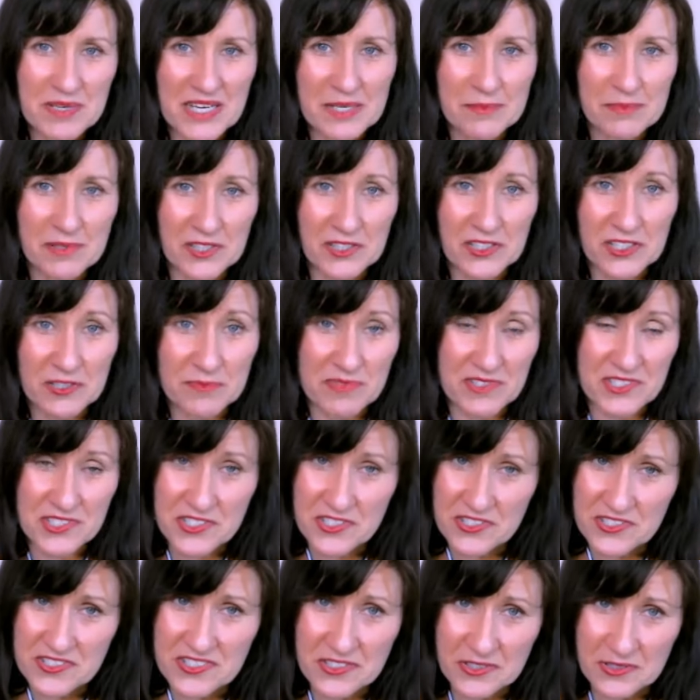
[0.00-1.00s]
people who
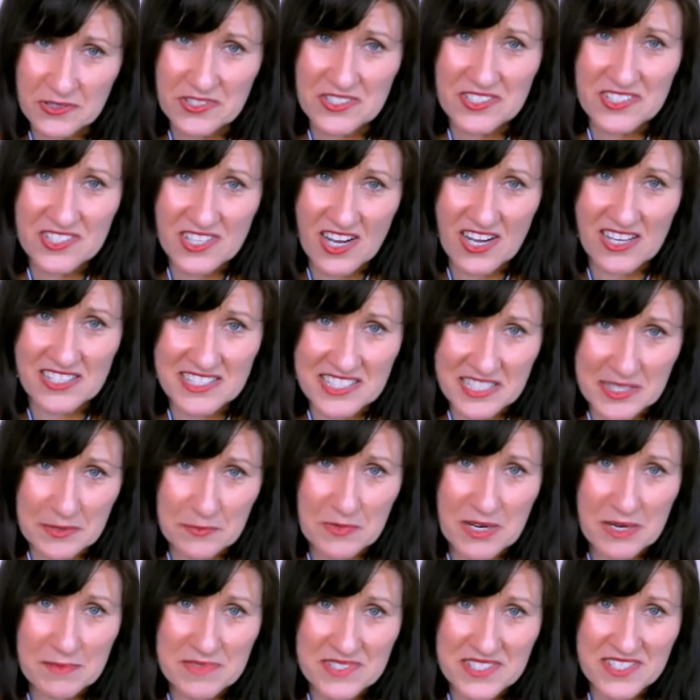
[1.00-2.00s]
produce the Good
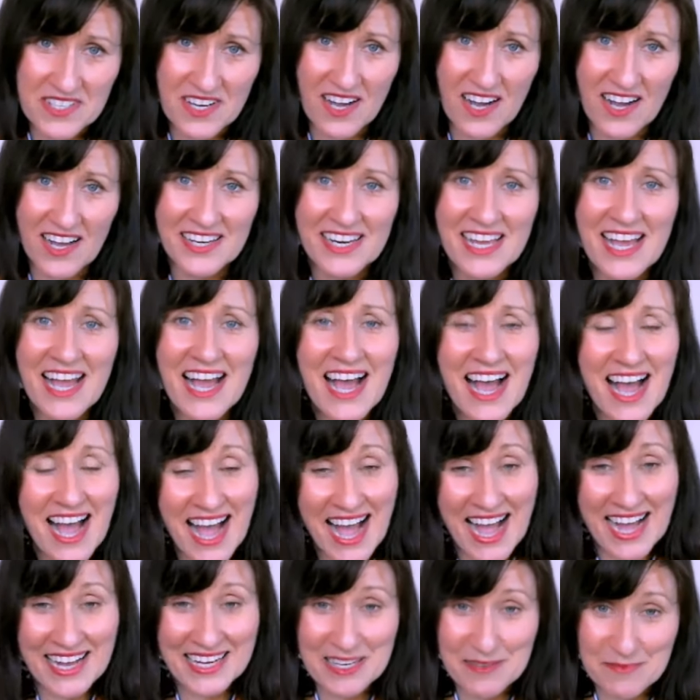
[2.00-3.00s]
Sciencing website
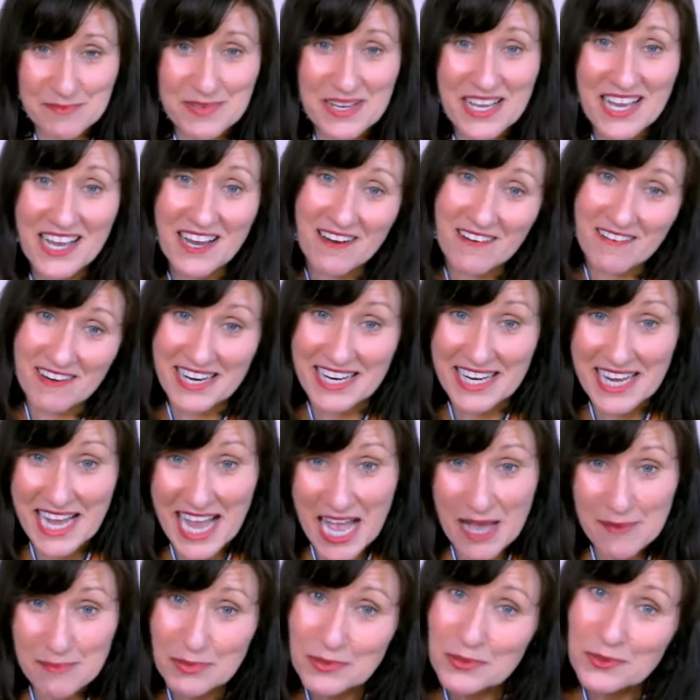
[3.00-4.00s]
are comparing
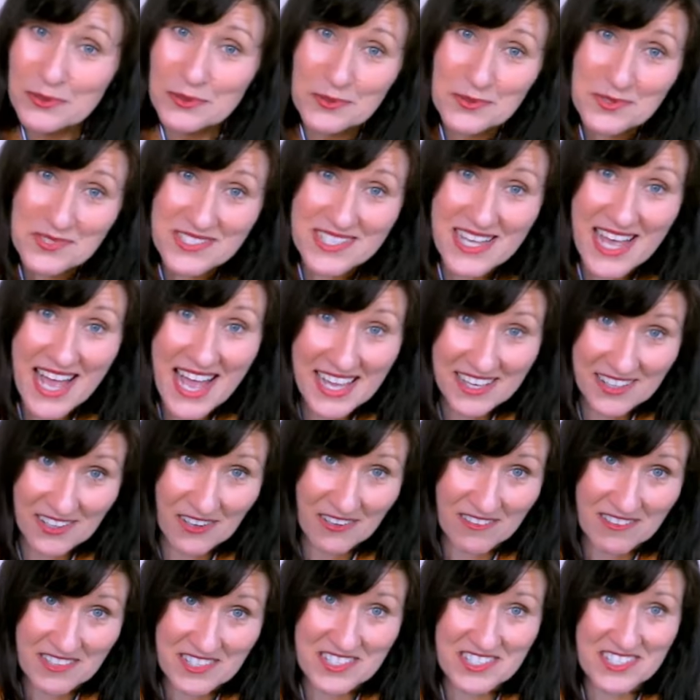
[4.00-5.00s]
apples and
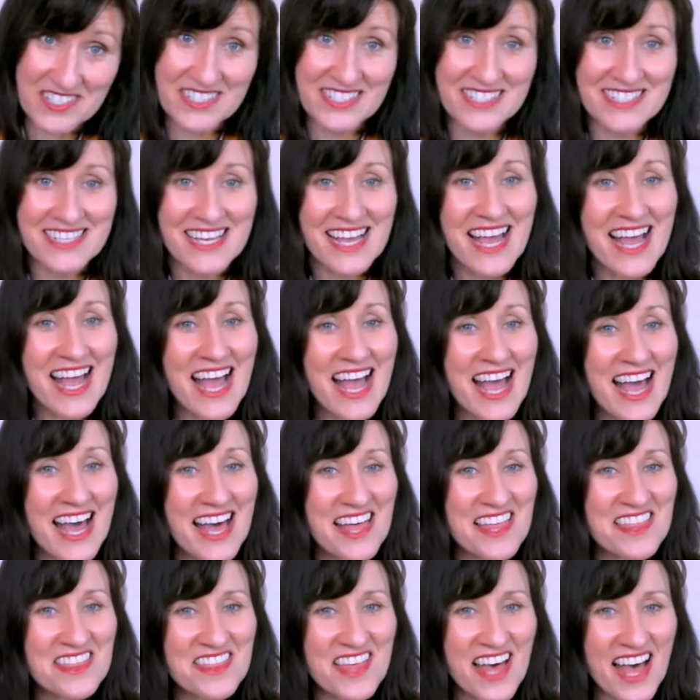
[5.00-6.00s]
oranges.
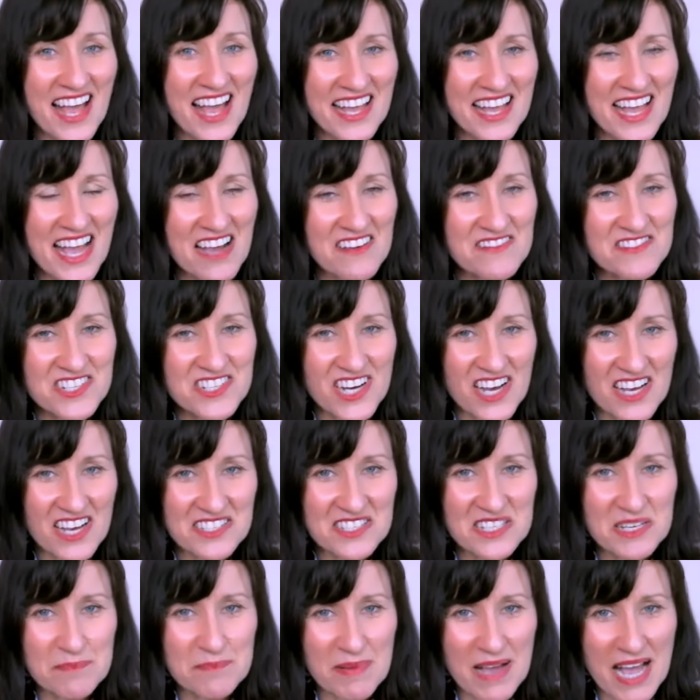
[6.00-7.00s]
They have
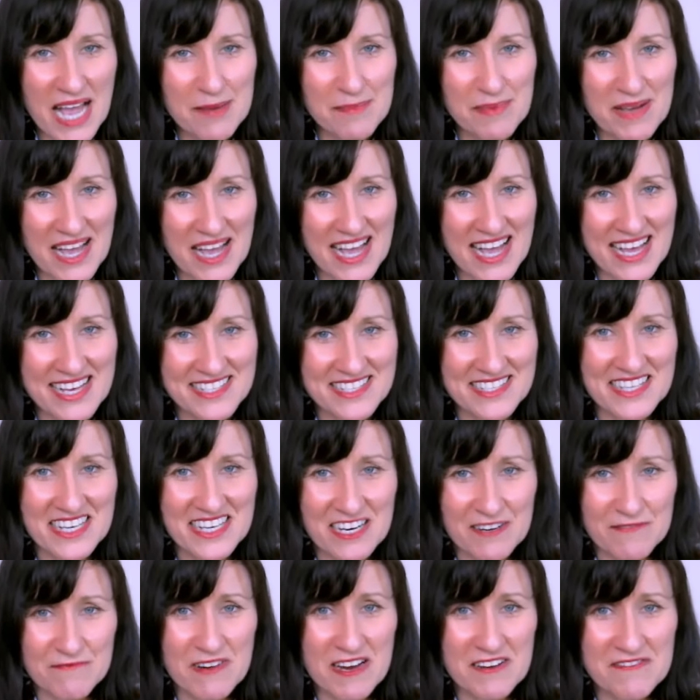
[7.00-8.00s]
chosen a paper as
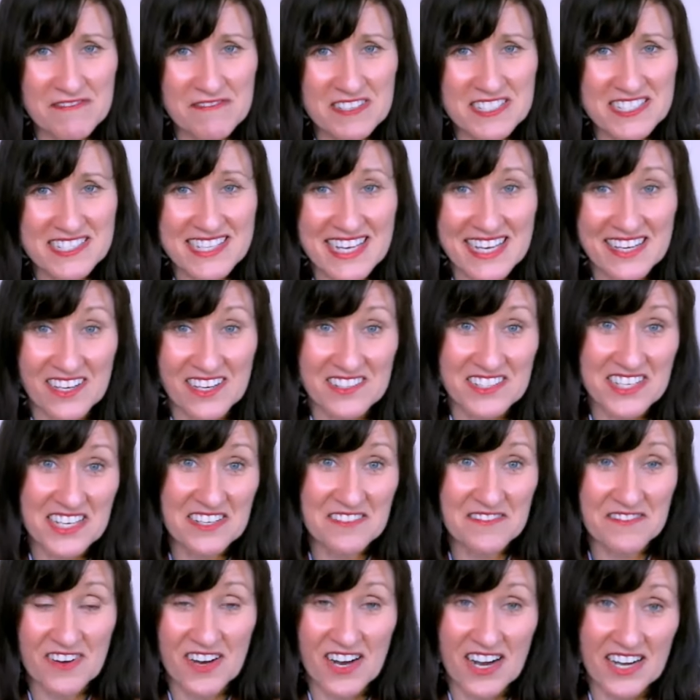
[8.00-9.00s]
their reference that
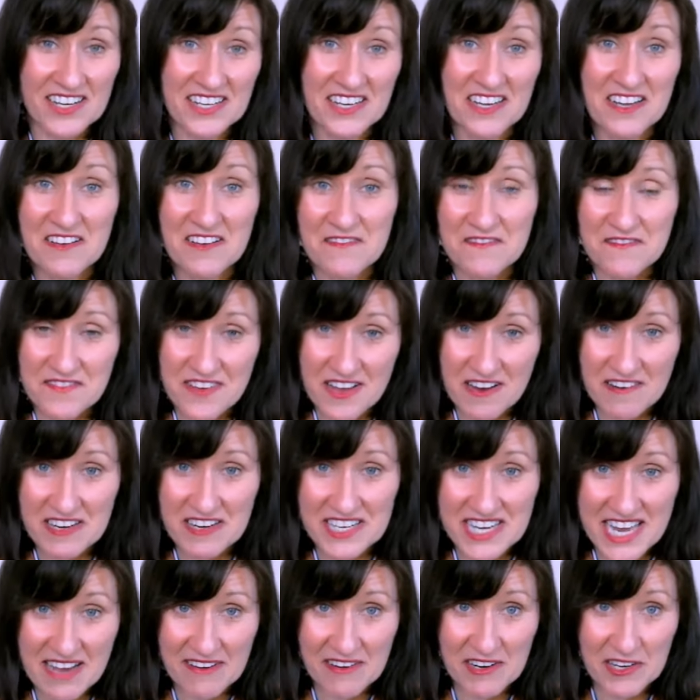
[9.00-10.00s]
identified a
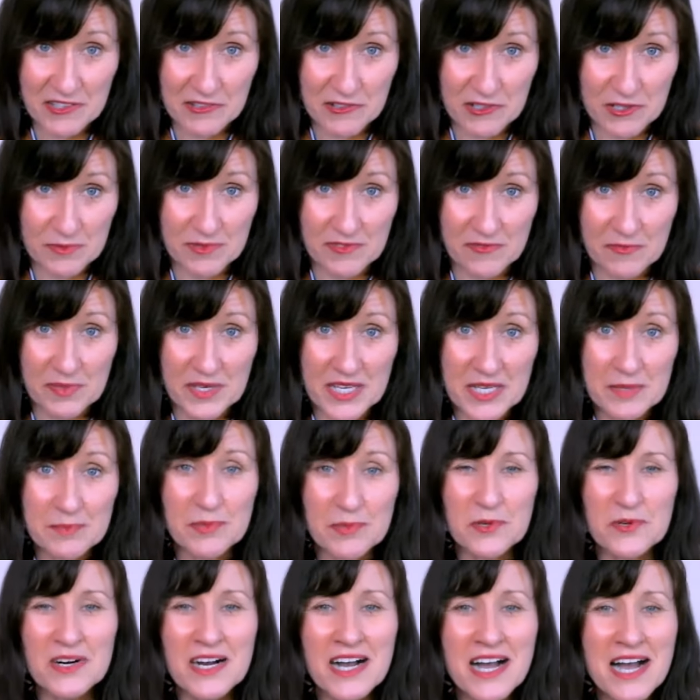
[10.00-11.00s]
very narrow group of
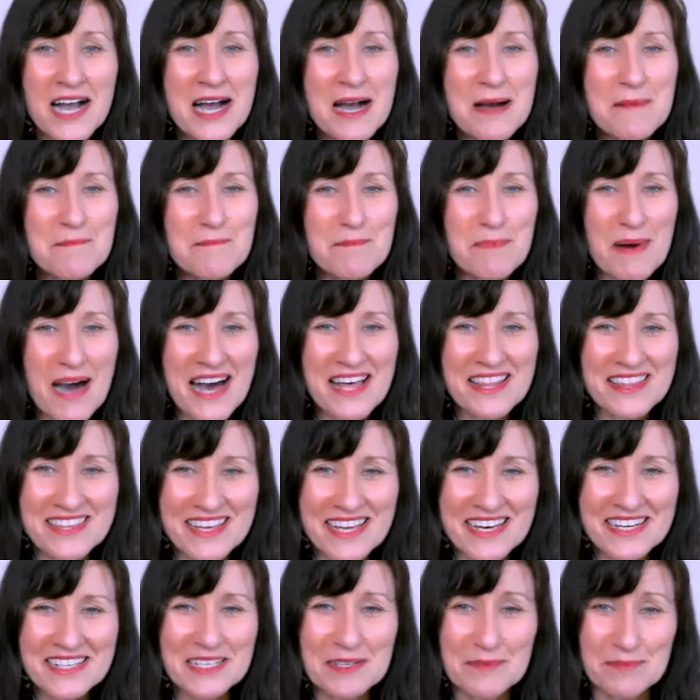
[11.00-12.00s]
people, but
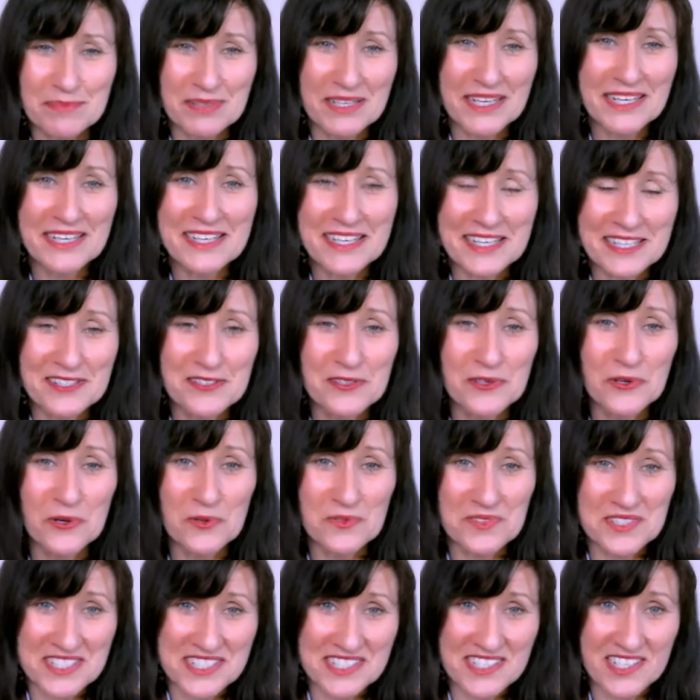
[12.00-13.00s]
then completely
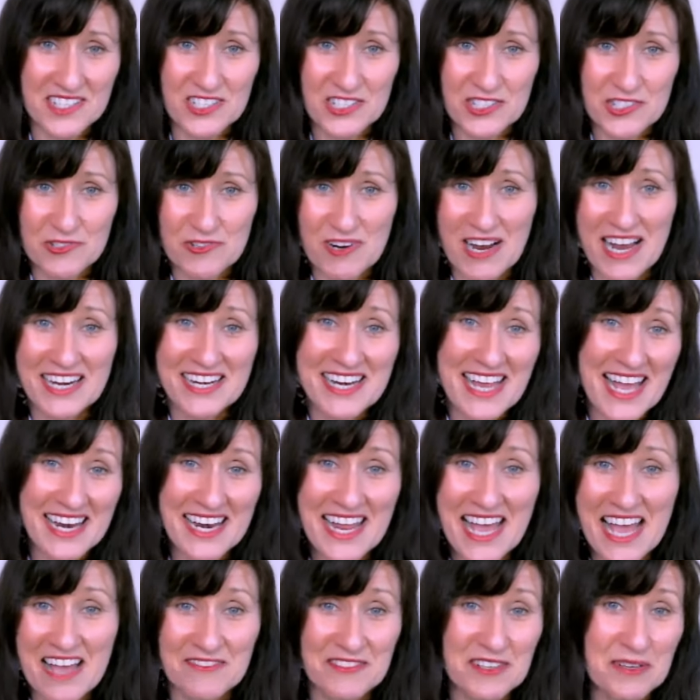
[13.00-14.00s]
ignored this constraint
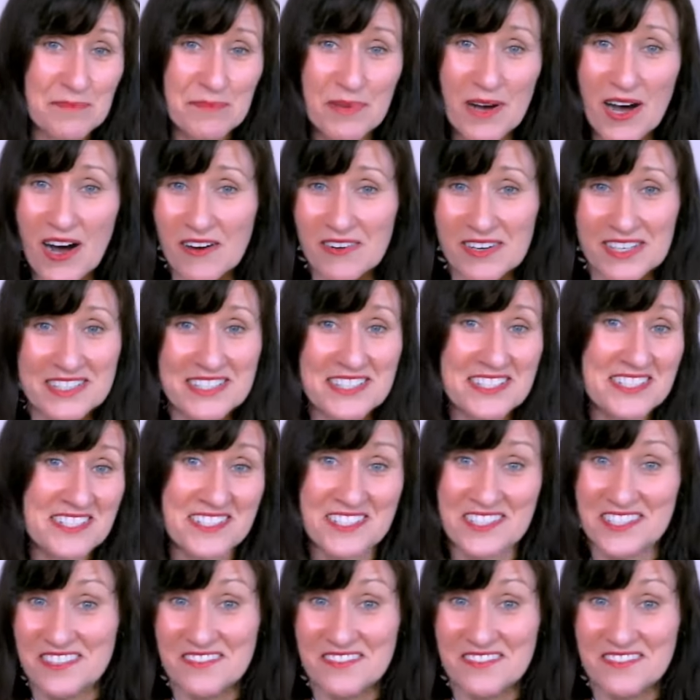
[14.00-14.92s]
and have compiled a list